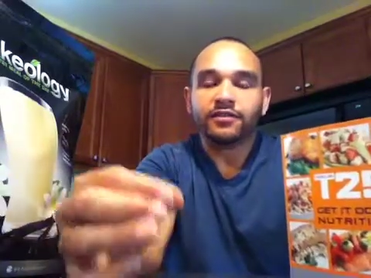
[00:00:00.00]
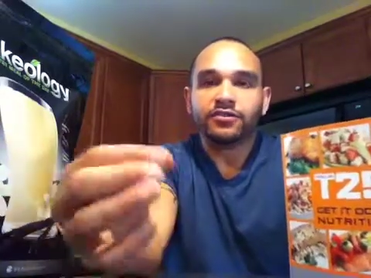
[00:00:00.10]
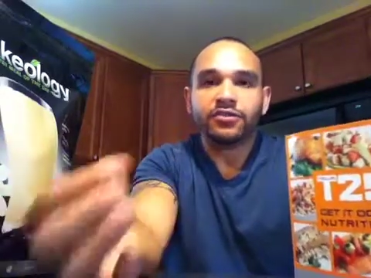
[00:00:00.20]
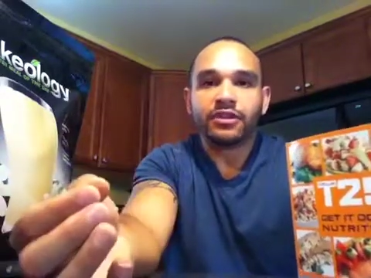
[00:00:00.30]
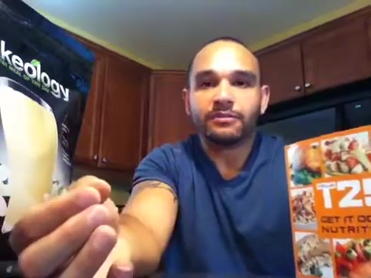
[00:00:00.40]

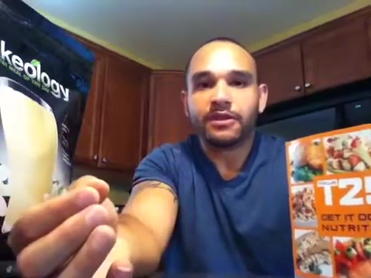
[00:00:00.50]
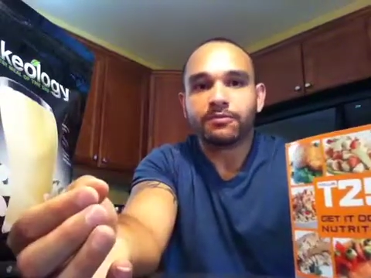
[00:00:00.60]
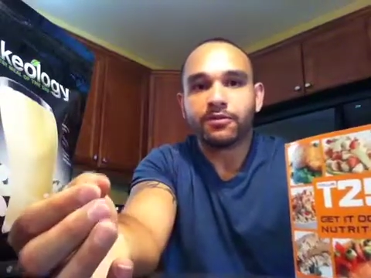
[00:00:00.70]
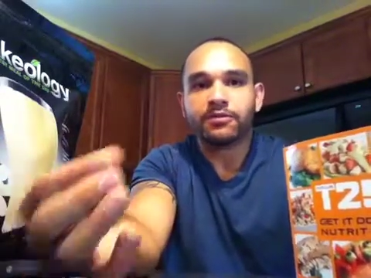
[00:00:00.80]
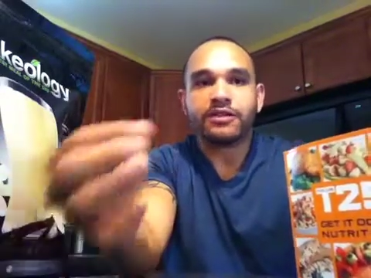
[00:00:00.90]
Should it be a
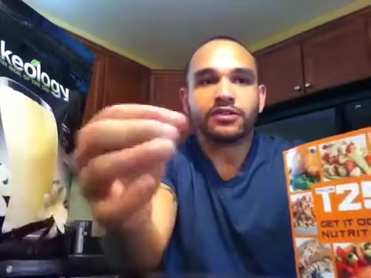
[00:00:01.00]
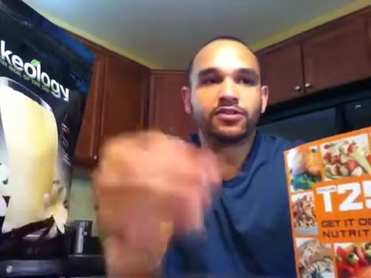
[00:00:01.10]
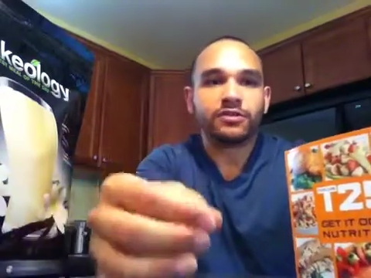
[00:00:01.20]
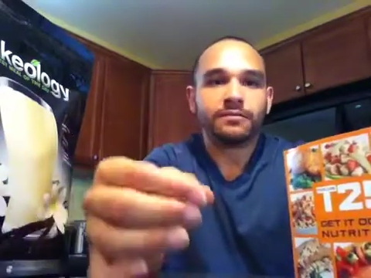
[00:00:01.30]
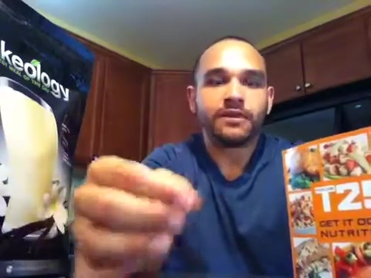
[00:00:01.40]
protein?
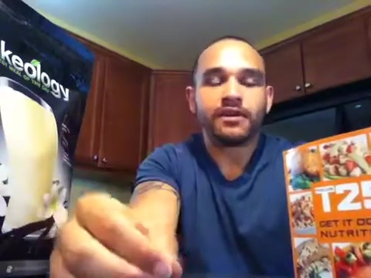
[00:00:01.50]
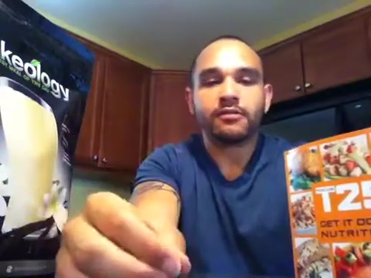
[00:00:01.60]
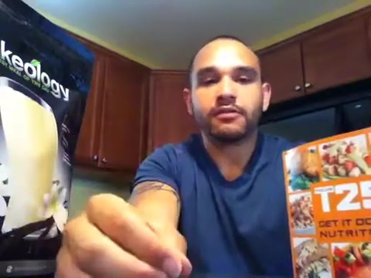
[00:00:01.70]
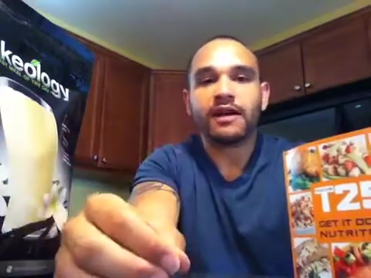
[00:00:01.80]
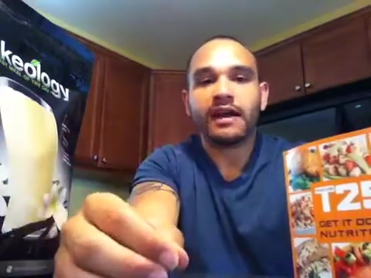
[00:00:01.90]
Should it be a
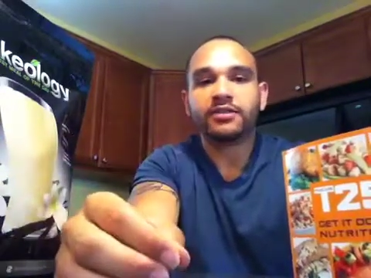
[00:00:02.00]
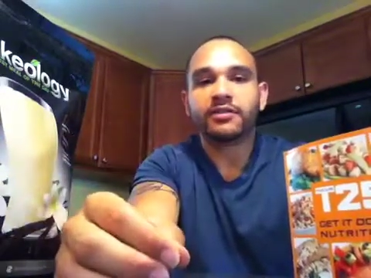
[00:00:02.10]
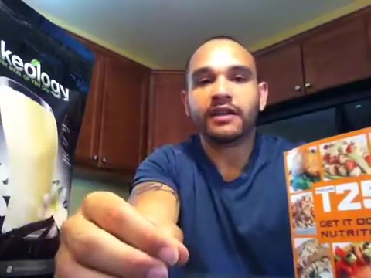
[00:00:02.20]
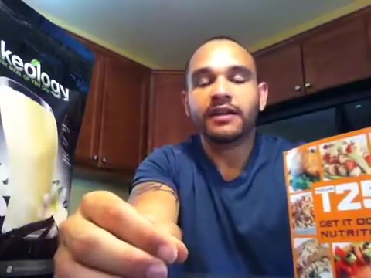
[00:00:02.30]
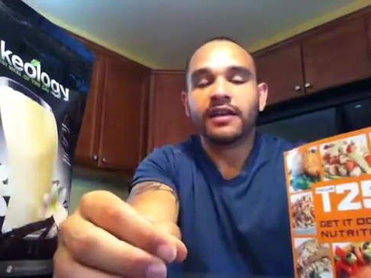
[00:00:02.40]

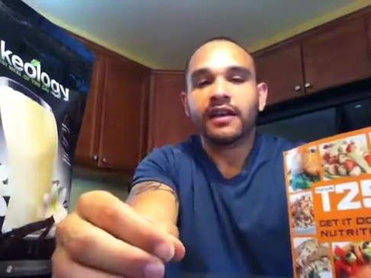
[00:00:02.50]
carbohydrate?